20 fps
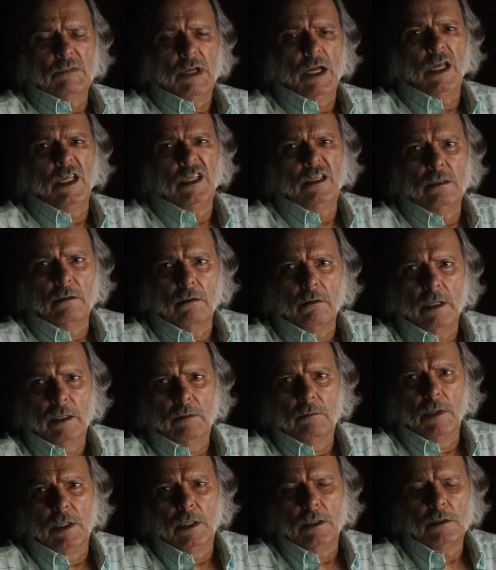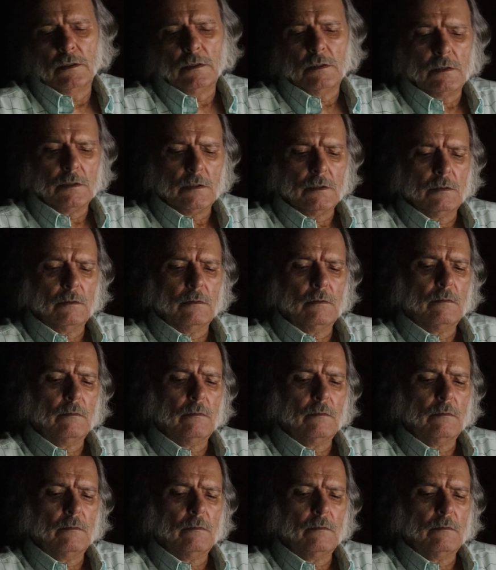8-9 months,